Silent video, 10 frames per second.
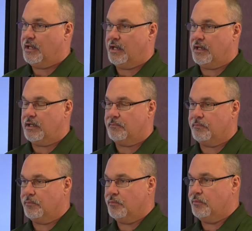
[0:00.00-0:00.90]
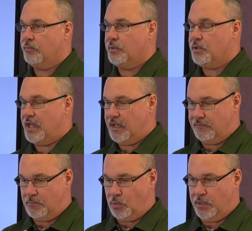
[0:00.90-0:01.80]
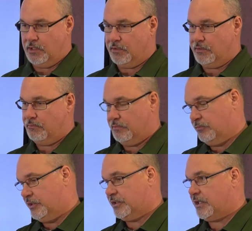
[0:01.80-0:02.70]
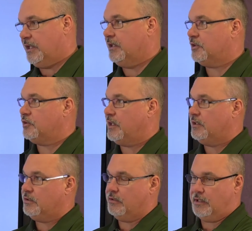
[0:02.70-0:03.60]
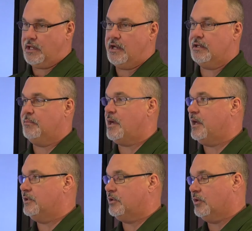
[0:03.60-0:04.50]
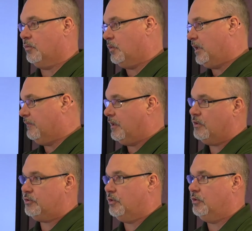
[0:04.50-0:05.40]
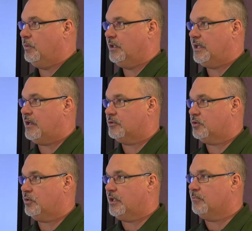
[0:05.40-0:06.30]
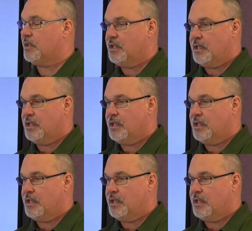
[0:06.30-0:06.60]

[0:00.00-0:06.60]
Uh, when you have a boiler, which is a heat exchanger, an economizer, or whatever else you're doing downstream,